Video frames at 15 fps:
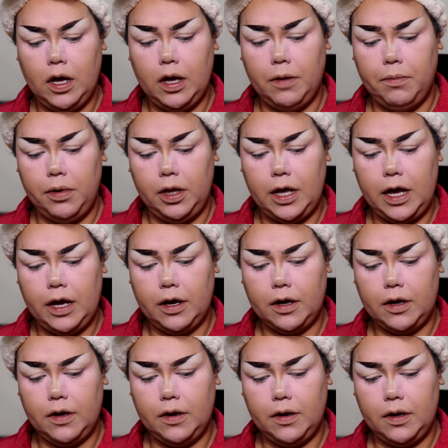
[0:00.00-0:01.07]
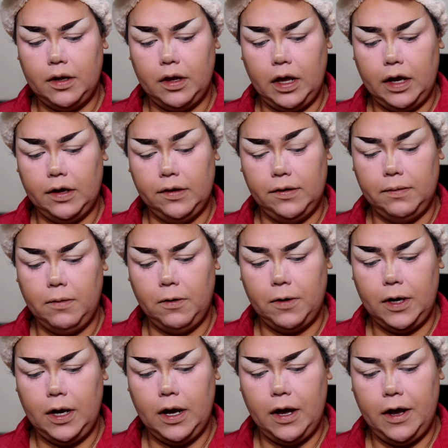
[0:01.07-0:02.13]
a black, like,
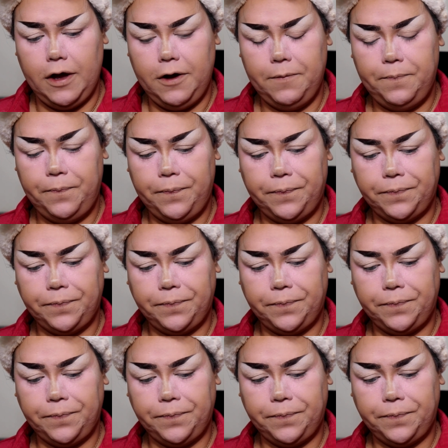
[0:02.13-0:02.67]
smoky eye.